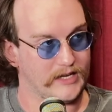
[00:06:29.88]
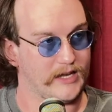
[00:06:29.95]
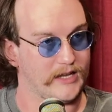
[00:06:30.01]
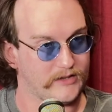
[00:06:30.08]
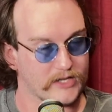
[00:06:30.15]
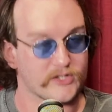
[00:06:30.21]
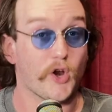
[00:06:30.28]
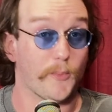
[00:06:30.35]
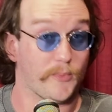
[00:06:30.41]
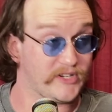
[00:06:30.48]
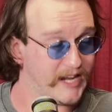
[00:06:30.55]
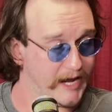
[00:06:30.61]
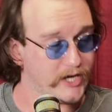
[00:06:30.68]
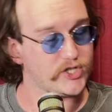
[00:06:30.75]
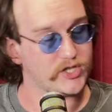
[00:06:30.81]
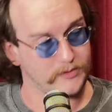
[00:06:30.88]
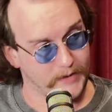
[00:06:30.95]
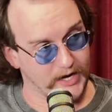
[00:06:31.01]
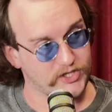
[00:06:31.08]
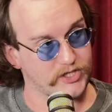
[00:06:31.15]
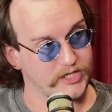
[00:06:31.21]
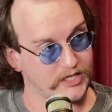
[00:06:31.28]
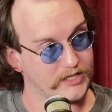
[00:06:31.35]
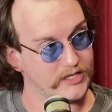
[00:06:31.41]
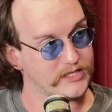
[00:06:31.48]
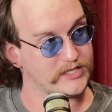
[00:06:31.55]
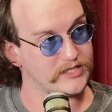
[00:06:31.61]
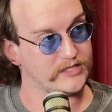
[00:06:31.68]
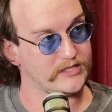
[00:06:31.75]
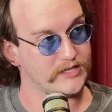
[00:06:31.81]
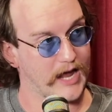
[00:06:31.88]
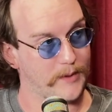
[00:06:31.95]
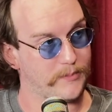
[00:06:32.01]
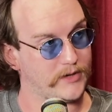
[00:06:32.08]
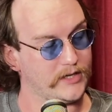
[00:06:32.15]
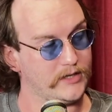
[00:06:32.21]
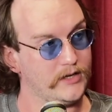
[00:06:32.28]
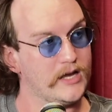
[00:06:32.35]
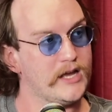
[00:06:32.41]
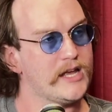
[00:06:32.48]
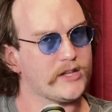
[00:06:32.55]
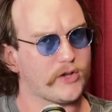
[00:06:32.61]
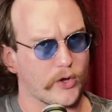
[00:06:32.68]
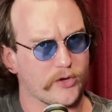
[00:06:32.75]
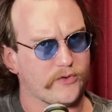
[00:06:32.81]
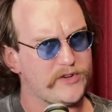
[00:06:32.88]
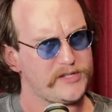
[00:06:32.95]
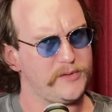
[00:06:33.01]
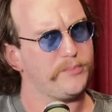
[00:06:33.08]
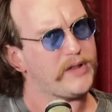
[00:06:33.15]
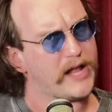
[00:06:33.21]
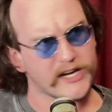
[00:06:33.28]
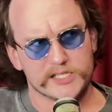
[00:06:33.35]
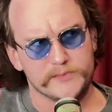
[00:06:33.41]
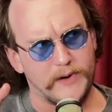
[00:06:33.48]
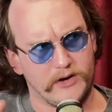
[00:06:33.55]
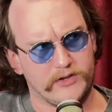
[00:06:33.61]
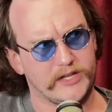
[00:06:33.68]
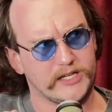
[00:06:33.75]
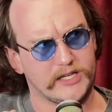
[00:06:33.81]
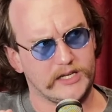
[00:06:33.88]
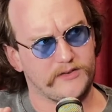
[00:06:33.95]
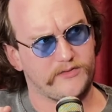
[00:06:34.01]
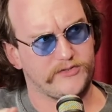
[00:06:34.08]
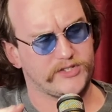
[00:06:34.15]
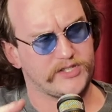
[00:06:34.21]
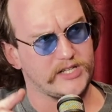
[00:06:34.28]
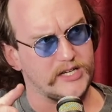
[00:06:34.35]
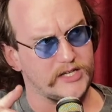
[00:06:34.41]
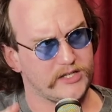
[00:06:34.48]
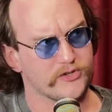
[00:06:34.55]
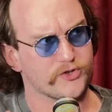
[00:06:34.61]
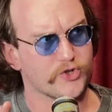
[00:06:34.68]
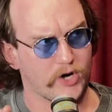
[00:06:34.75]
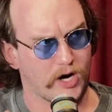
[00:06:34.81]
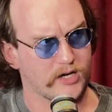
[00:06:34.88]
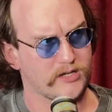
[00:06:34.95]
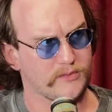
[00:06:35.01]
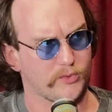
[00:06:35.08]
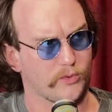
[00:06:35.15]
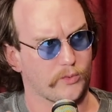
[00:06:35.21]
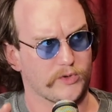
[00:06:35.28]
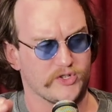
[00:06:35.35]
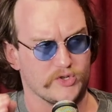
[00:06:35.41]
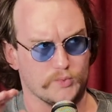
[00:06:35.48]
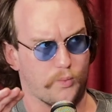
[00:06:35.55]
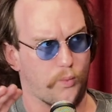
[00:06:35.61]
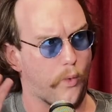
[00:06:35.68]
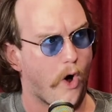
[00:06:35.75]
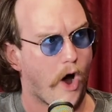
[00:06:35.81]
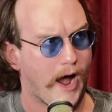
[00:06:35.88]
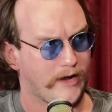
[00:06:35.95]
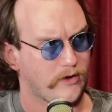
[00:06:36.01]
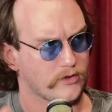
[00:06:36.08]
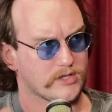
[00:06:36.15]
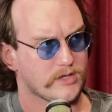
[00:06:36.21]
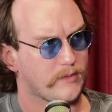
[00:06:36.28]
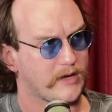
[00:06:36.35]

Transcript: There's no protection magic in this happening. Though there is a black spell that gives indestructible, which is wild to